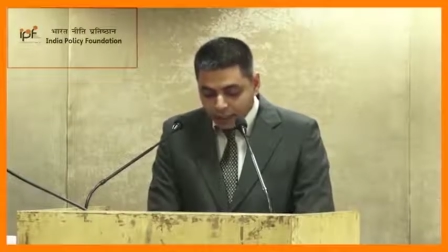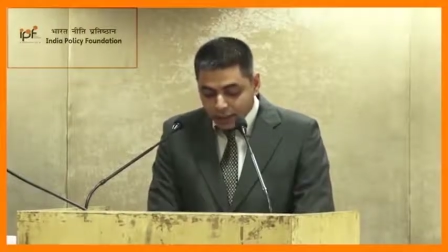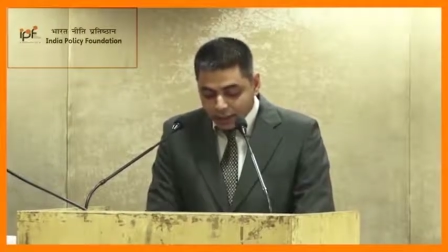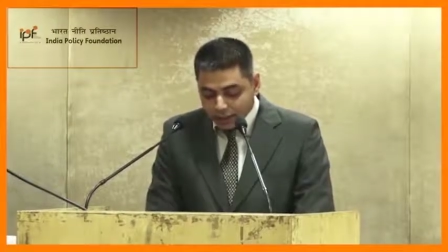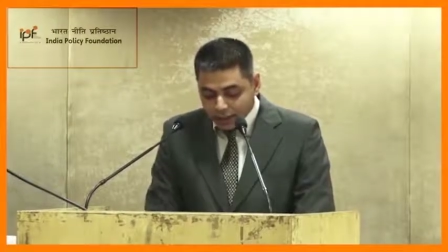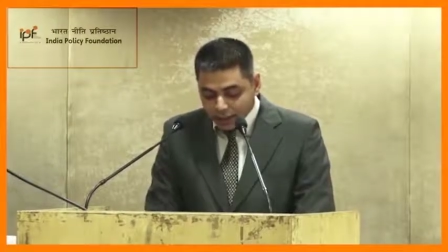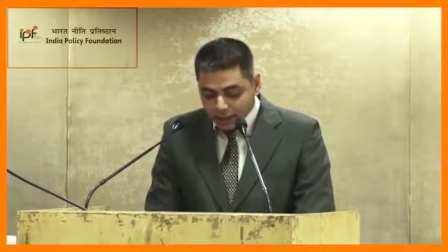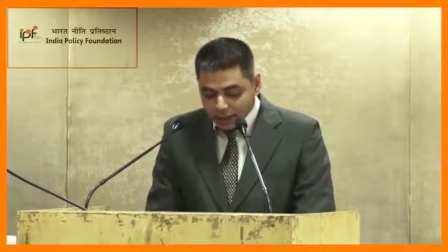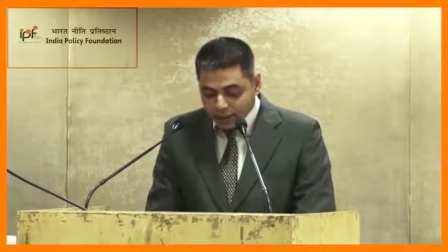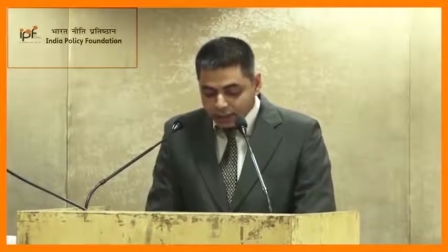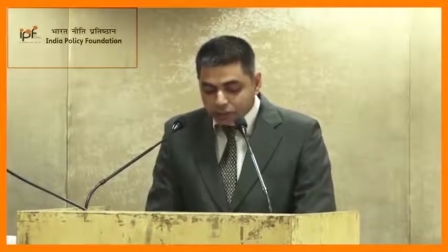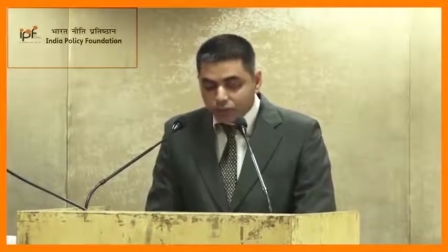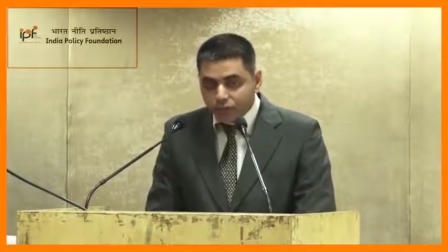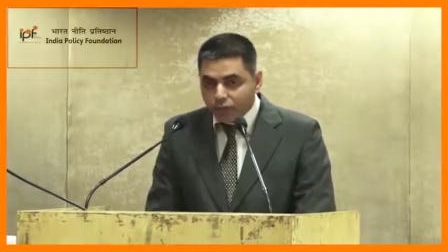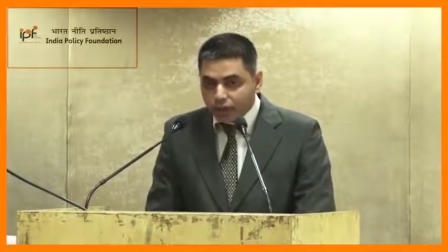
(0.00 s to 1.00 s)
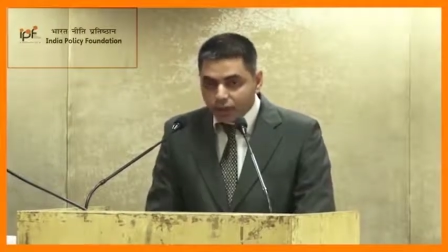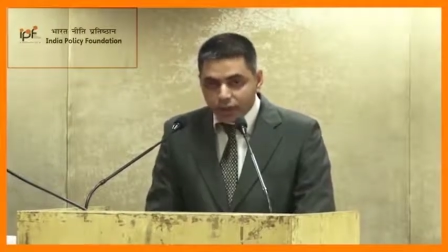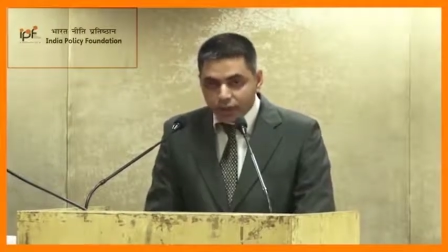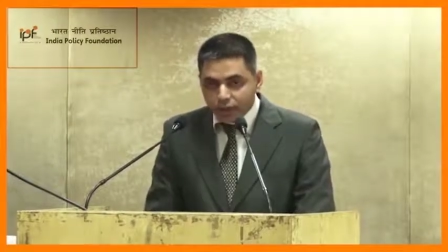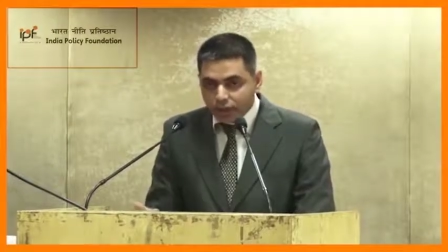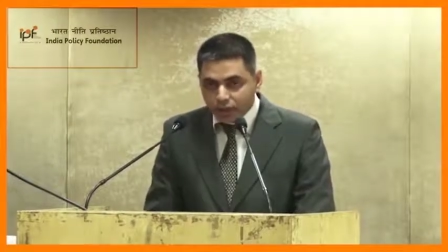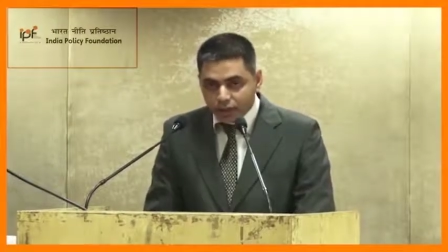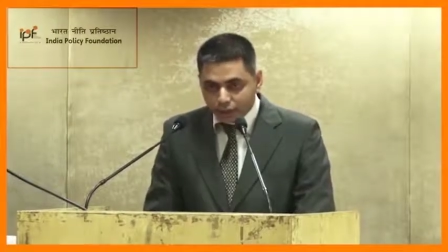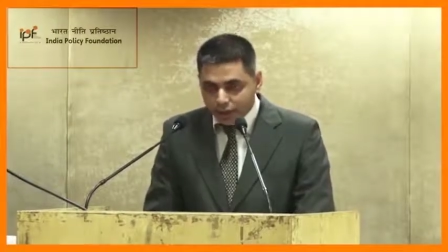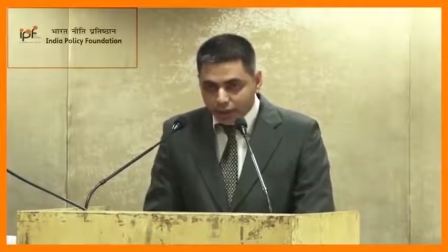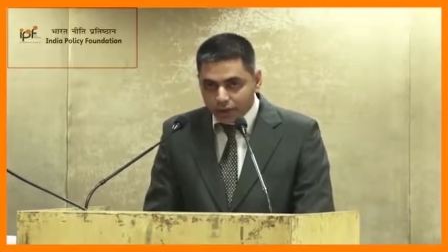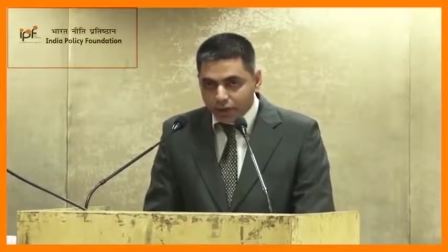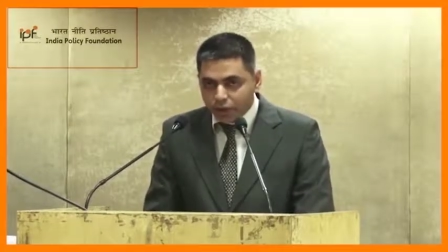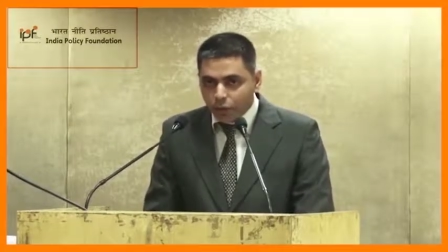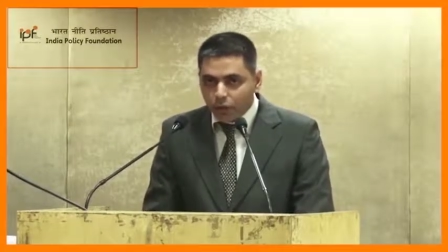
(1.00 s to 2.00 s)
The Razakars were further
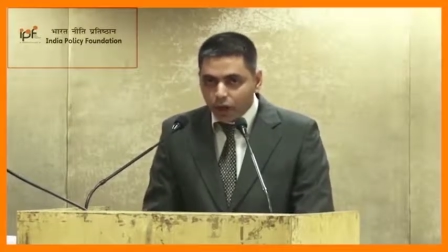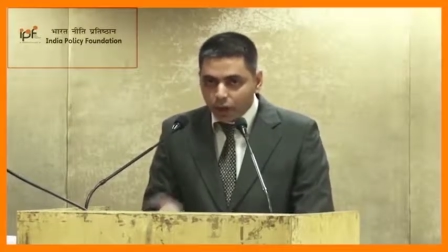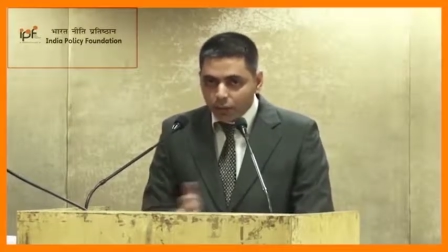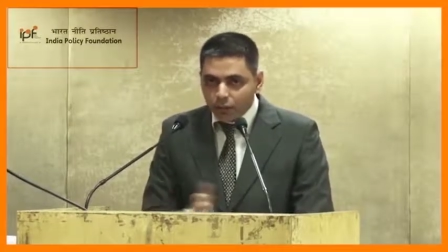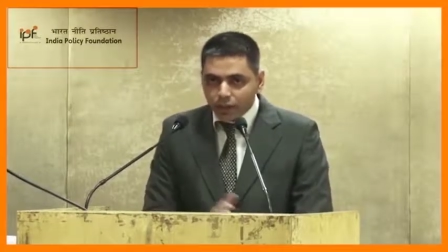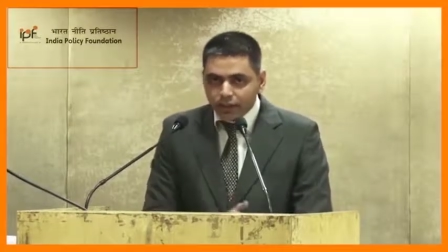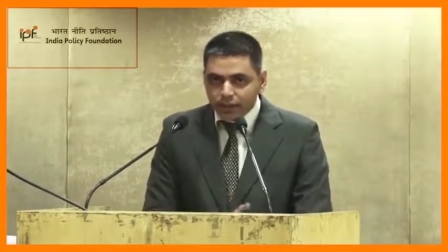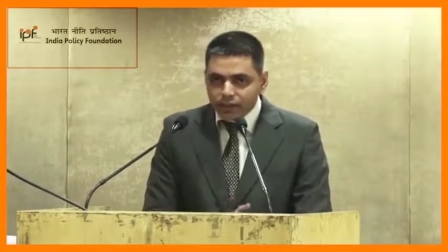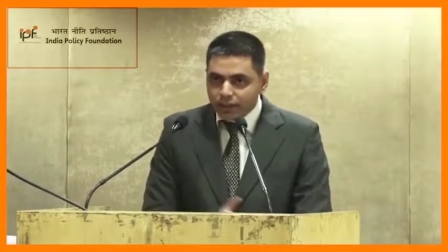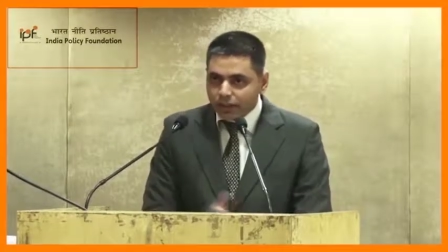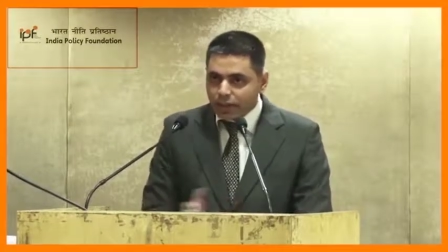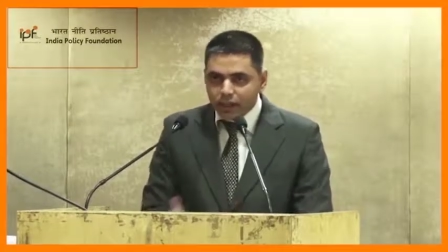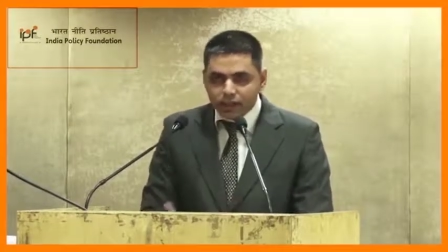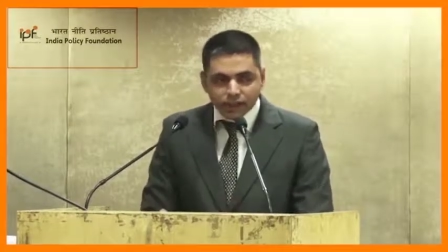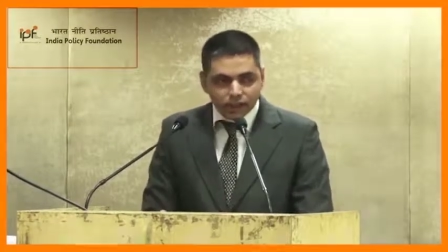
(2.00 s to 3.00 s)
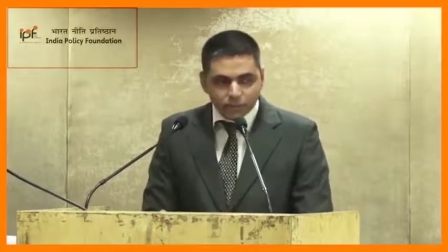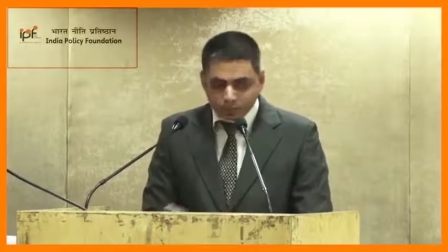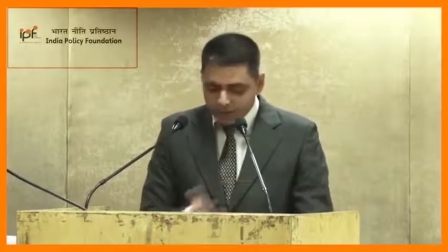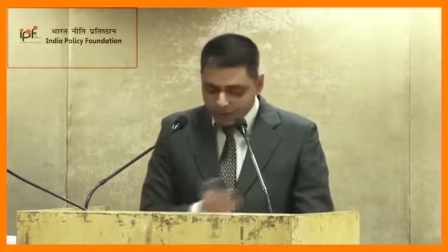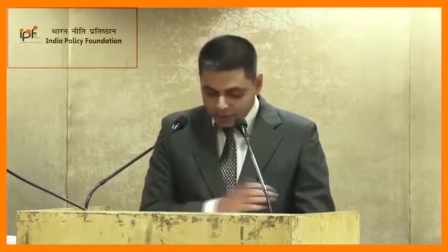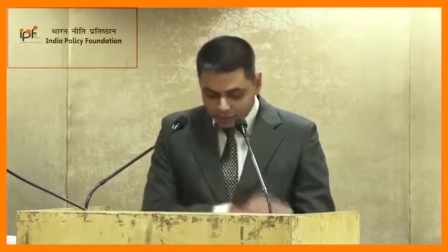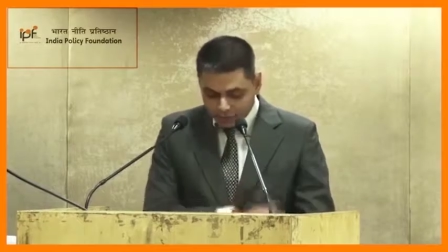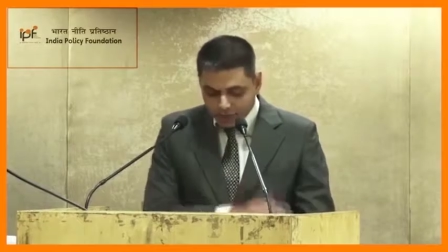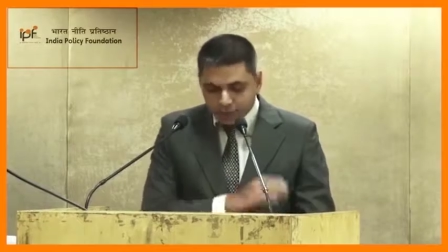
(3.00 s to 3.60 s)
divided into Al-Badrs and Al-Shams.